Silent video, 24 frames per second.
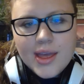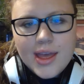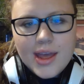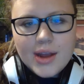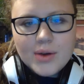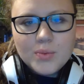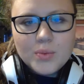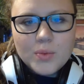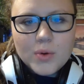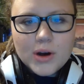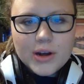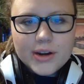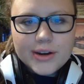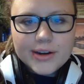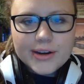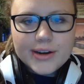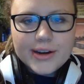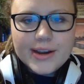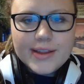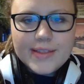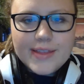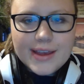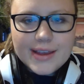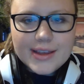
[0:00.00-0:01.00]
and
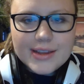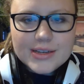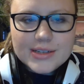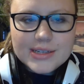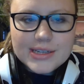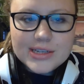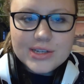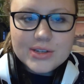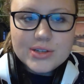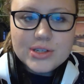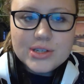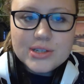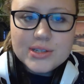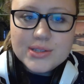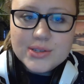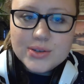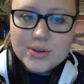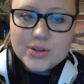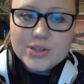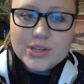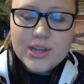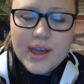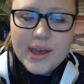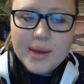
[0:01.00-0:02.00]
water that continued to
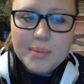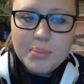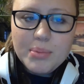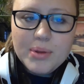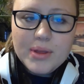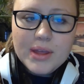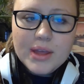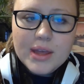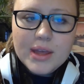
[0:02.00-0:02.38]
surge up.